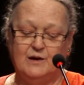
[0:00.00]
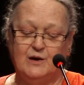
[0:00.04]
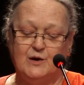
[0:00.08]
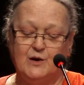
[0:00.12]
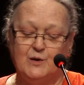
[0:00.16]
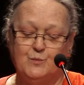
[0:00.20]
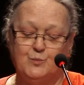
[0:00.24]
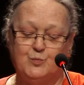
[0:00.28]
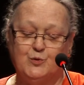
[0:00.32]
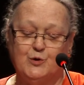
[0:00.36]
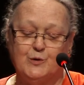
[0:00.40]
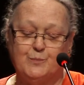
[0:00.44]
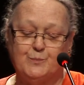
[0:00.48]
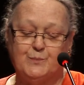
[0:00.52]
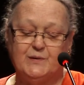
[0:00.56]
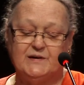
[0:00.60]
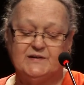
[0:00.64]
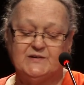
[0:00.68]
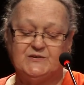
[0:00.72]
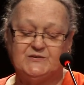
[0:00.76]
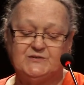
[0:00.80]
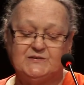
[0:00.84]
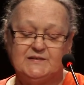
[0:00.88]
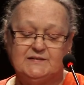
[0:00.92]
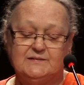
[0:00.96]
Poor
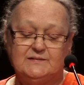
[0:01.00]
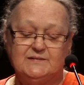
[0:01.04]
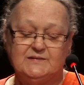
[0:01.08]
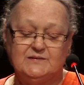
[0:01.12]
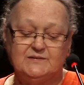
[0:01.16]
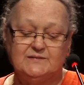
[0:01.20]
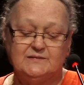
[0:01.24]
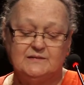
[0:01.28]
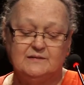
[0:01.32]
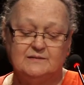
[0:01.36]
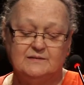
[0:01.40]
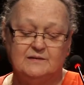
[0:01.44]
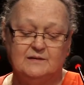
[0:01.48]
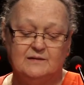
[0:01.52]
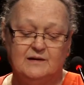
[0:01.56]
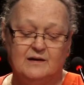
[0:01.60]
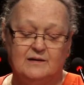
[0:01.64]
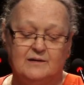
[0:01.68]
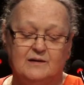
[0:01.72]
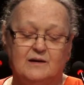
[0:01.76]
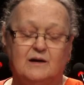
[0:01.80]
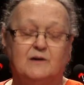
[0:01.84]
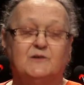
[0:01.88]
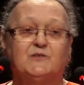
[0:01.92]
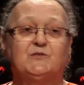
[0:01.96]
persons
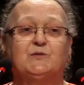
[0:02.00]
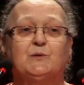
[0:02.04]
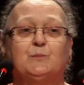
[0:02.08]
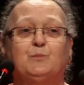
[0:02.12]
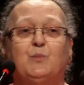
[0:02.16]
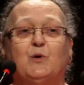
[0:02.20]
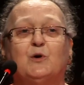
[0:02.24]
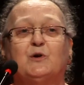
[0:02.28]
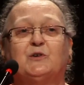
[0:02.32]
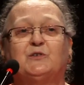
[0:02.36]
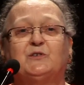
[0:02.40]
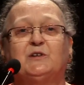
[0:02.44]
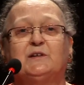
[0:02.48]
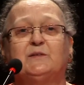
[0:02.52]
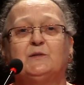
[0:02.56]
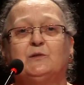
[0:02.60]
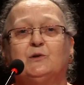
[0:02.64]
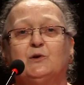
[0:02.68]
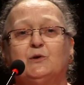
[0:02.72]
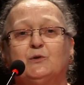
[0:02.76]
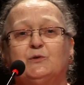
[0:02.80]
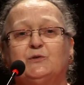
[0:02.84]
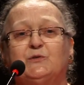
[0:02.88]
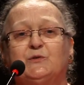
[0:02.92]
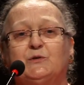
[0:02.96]
are supporting
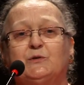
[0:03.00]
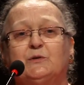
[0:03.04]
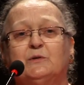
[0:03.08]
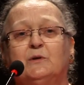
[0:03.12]
those